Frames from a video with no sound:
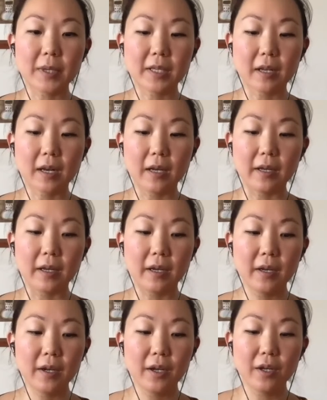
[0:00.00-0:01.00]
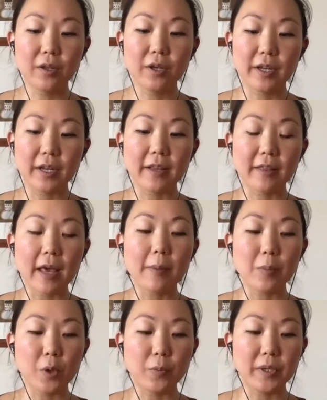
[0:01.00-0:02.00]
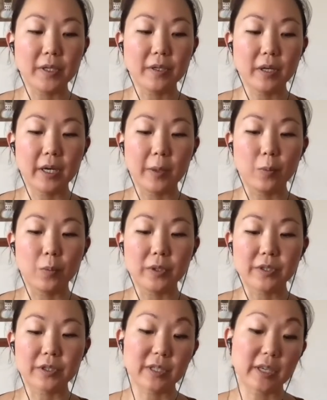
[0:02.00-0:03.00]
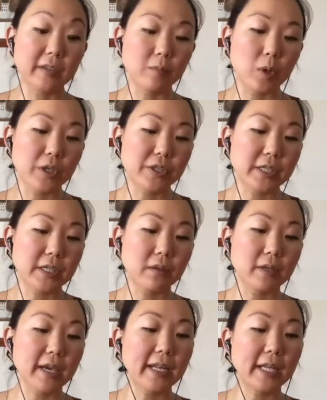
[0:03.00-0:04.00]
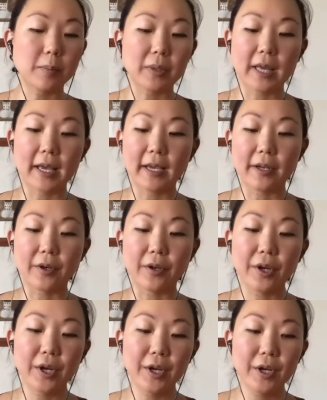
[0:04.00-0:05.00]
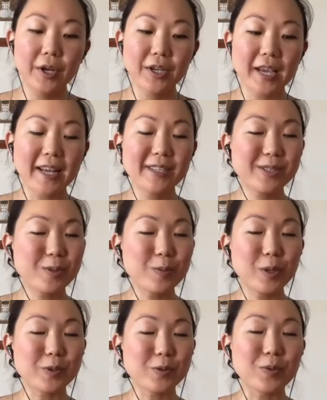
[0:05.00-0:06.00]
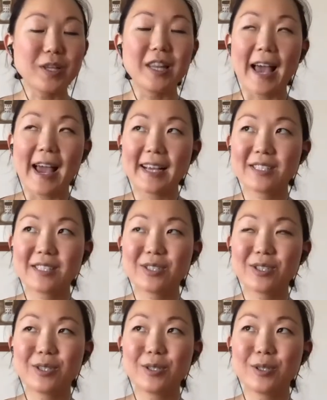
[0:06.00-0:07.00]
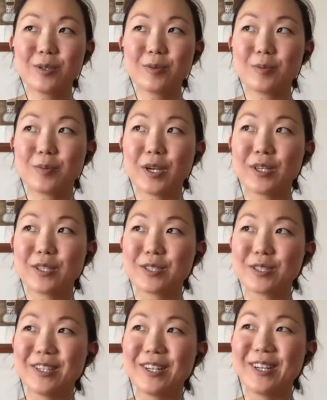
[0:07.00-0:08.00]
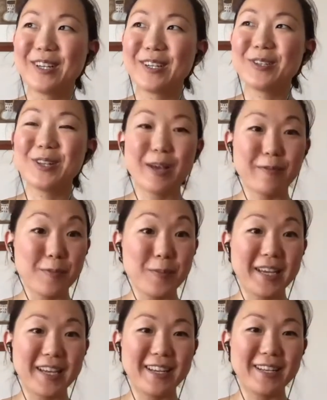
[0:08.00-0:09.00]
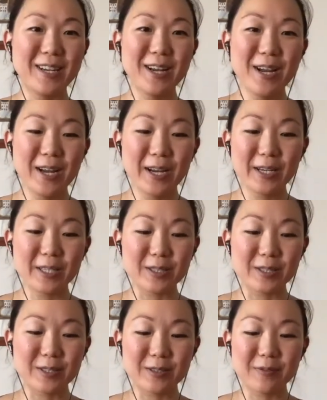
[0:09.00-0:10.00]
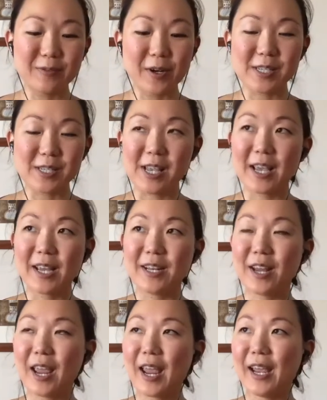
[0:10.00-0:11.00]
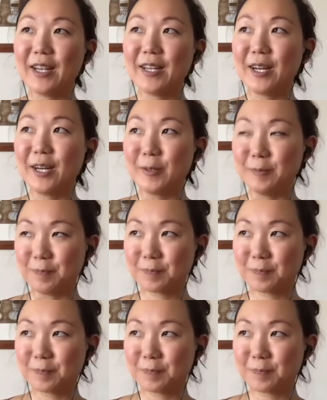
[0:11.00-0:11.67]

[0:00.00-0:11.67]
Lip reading: that I learned in that moment was just kind of watching Kenny play. And Kenny's the most relaxed person you'll ever meet. He's very zen, and